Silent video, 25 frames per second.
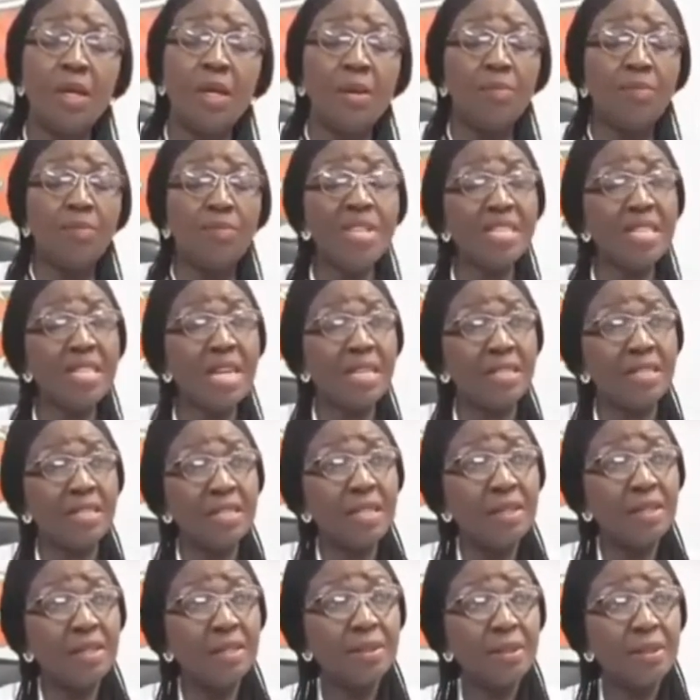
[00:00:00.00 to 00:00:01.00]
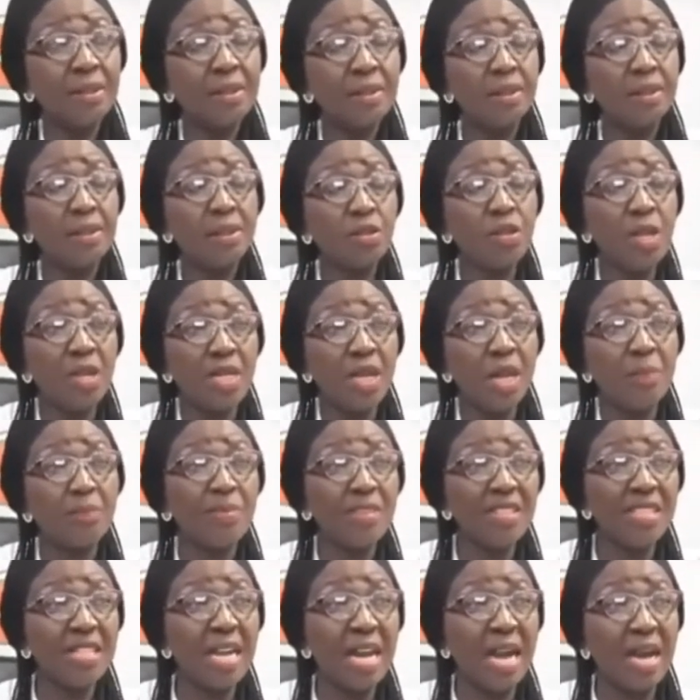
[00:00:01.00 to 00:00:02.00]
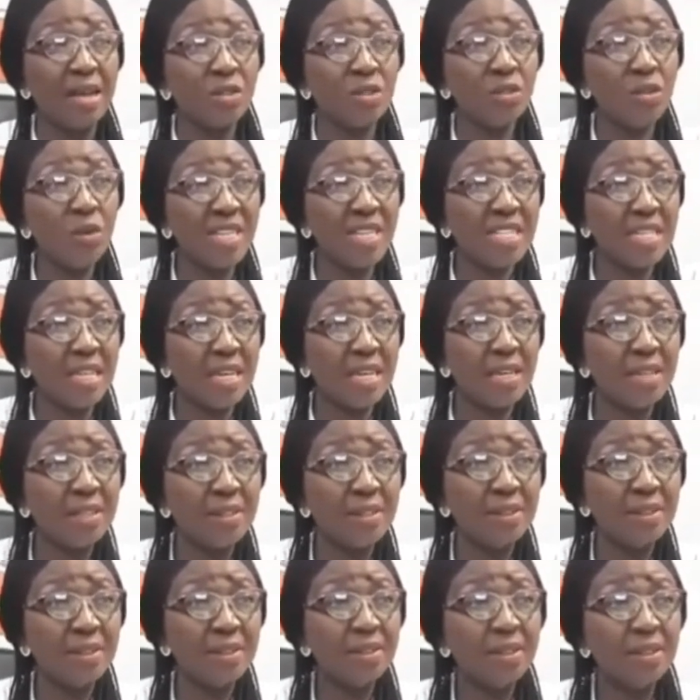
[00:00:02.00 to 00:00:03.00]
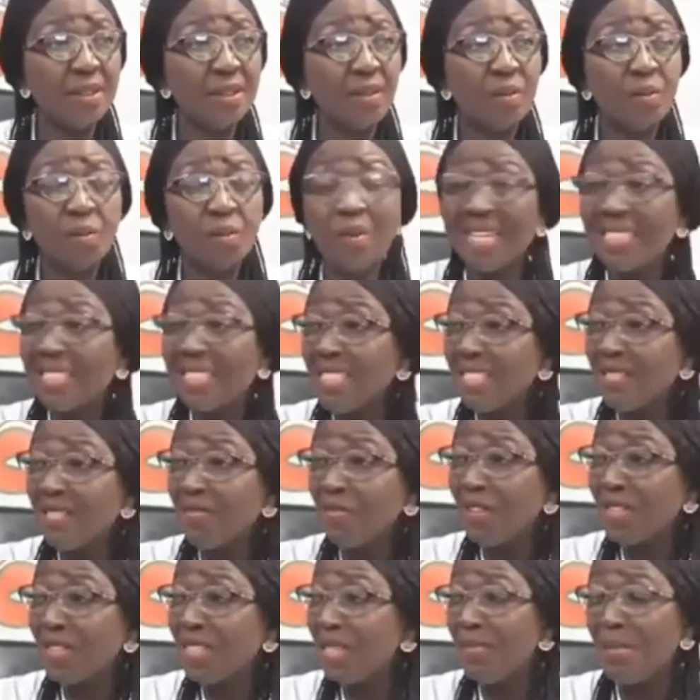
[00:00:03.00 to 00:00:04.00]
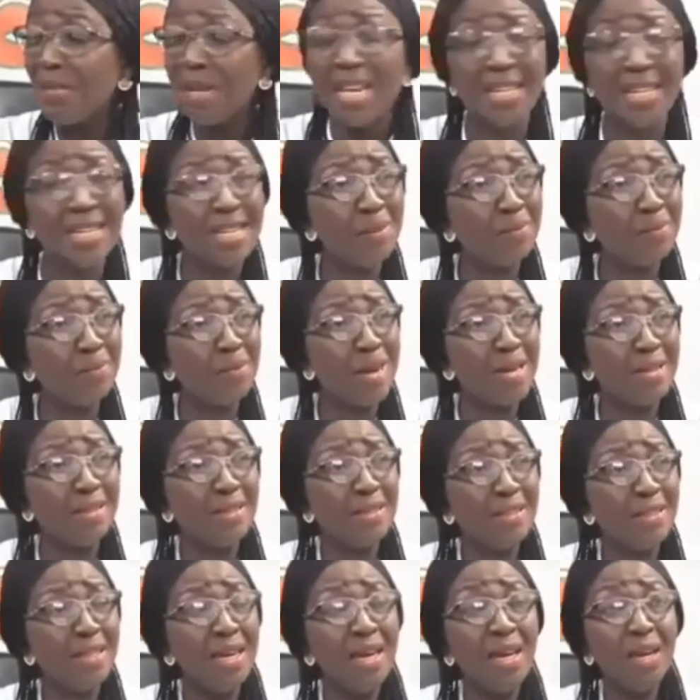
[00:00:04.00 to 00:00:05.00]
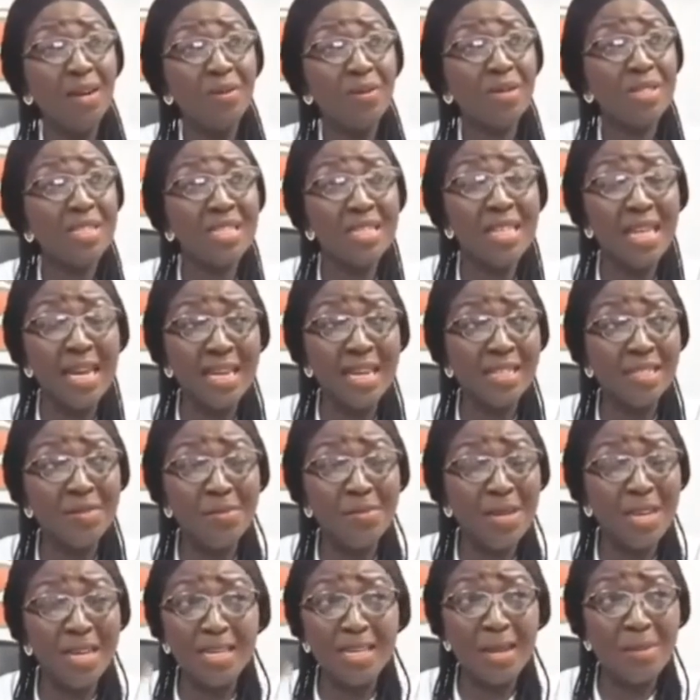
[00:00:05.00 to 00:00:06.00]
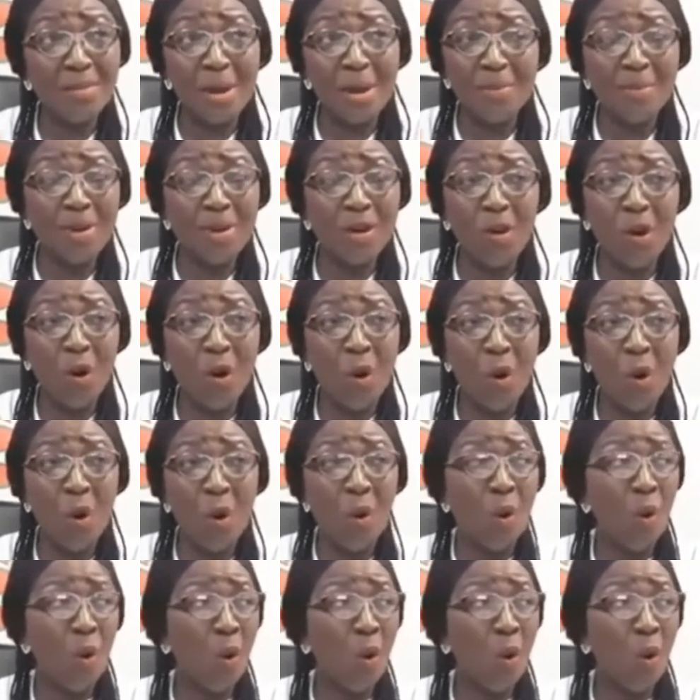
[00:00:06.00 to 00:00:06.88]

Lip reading: princess so Priscilla so what it wa just 40 million ampa wo se 8 million ne mame nko ho